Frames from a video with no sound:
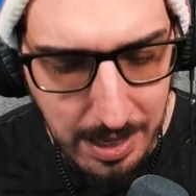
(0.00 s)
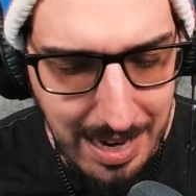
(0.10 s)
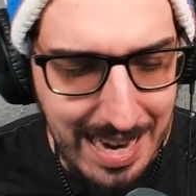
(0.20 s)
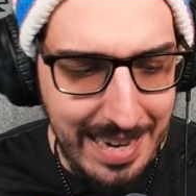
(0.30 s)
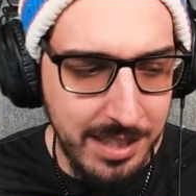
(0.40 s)

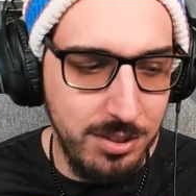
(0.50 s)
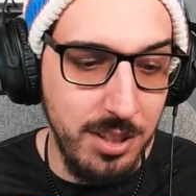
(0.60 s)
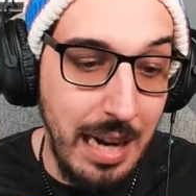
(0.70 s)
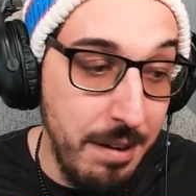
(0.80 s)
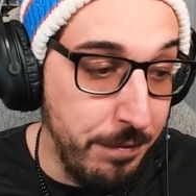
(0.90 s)
I
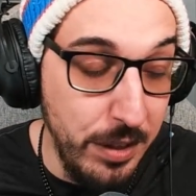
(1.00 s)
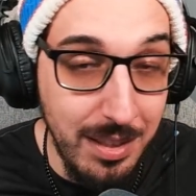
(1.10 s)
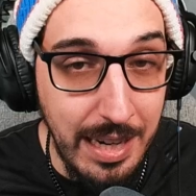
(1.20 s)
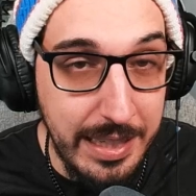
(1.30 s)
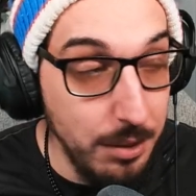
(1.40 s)
feel
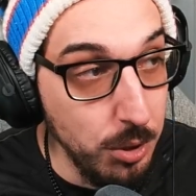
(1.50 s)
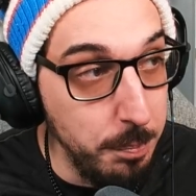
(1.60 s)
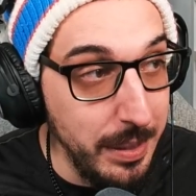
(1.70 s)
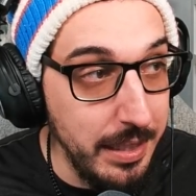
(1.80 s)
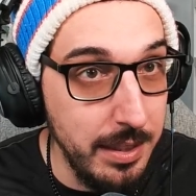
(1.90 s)
like it would
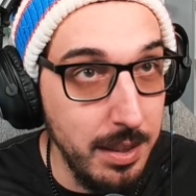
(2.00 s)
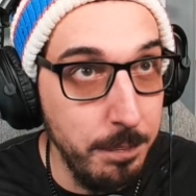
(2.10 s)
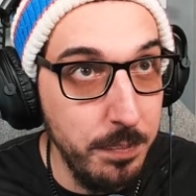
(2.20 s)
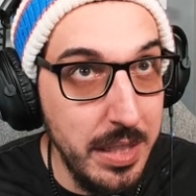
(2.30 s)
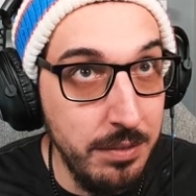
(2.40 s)
be,
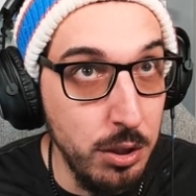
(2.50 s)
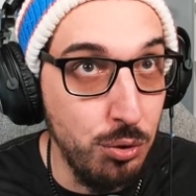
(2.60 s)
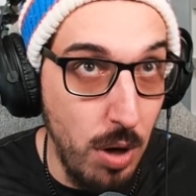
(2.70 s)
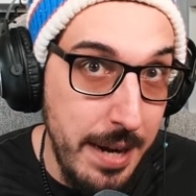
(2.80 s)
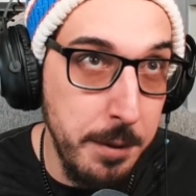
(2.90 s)
if you
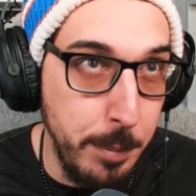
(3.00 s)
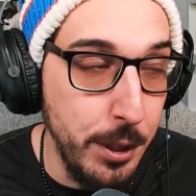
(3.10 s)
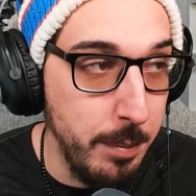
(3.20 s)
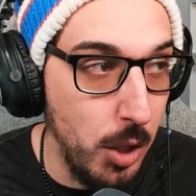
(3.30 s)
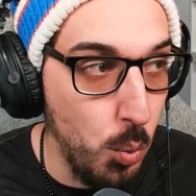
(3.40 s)
tried to put
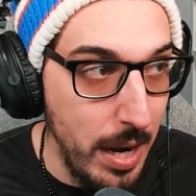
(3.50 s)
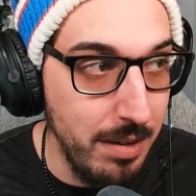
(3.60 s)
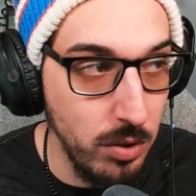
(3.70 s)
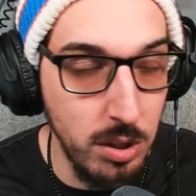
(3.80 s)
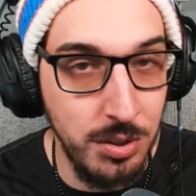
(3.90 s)
him on
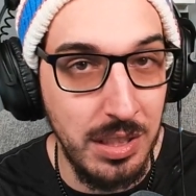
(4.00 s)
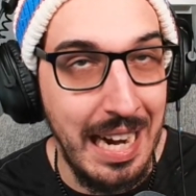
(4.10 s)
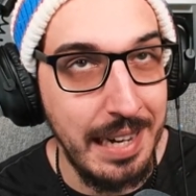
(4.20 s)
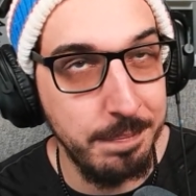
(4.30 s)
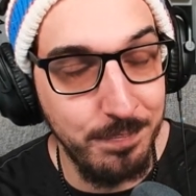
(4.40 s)
waivers,
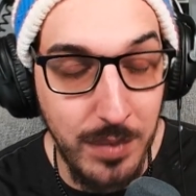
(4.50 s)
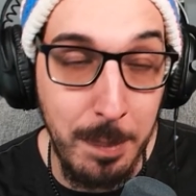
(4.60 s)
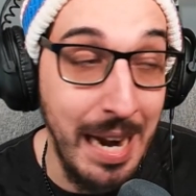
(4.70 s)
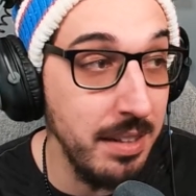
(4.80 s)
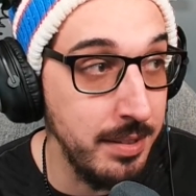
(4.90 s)

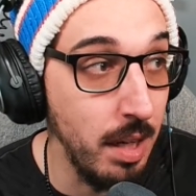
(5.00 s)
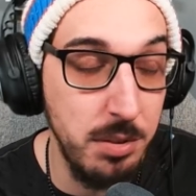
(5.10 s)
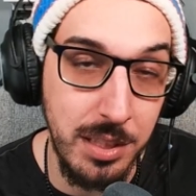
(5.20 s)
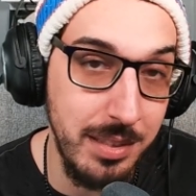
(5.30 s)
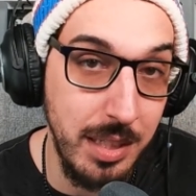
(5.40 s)
my
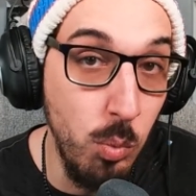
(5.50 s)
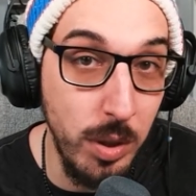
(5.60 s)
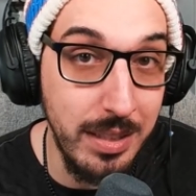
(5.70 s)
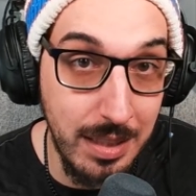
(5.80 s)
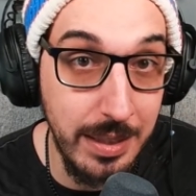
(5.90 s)
assumption is he
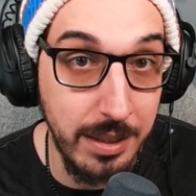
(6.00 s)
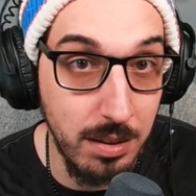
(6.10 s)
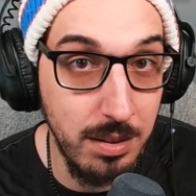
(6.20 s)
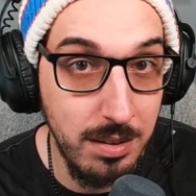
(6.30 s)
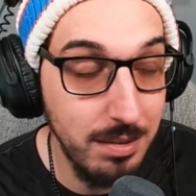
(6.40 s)
wouldn't clear,
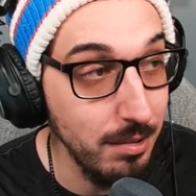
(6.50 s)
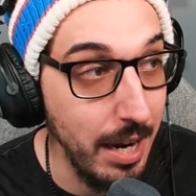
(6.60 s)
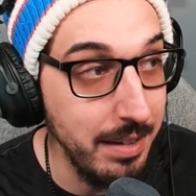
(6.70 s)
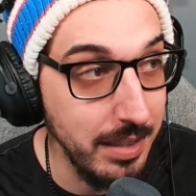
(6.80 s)
right?